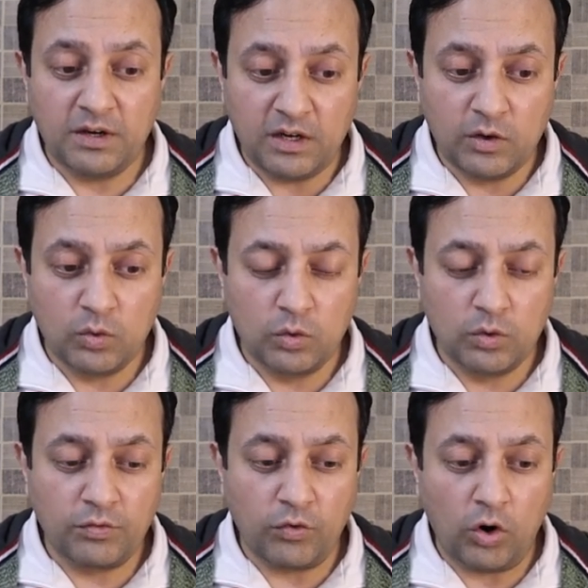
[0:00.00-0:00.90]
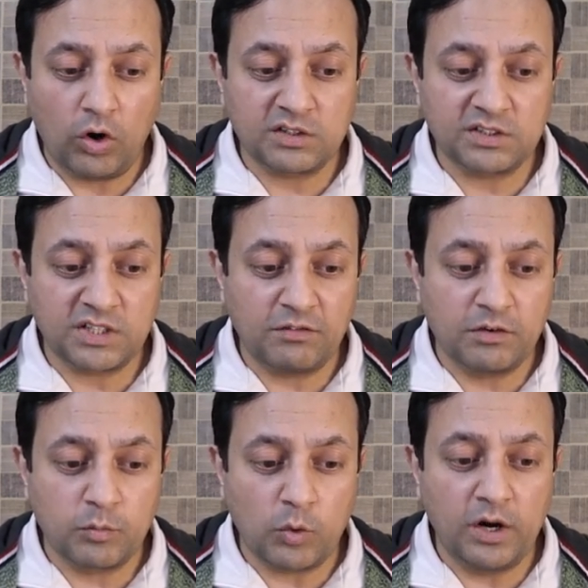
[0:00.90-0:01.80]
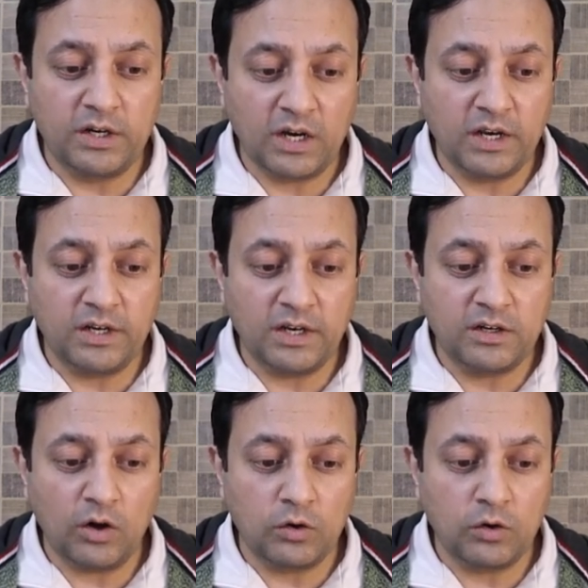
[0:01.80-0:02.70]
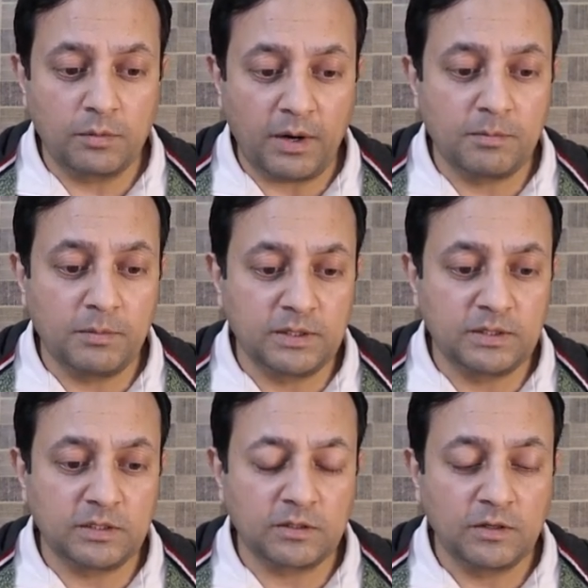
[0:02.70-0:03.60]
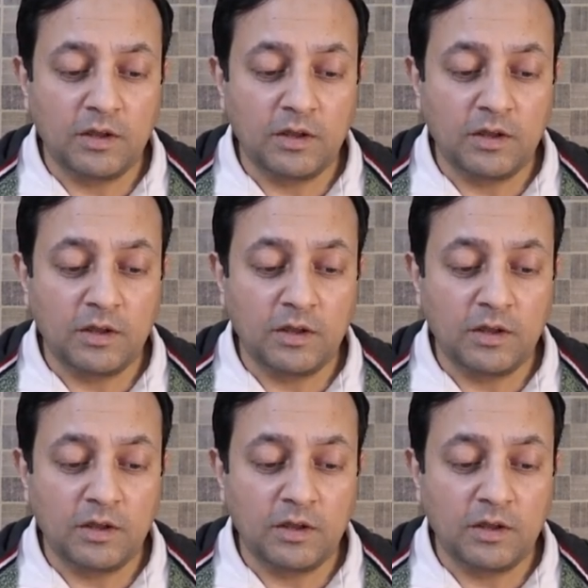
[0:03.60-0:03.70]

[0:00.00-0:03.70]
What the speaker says: renewed for $7.99 per month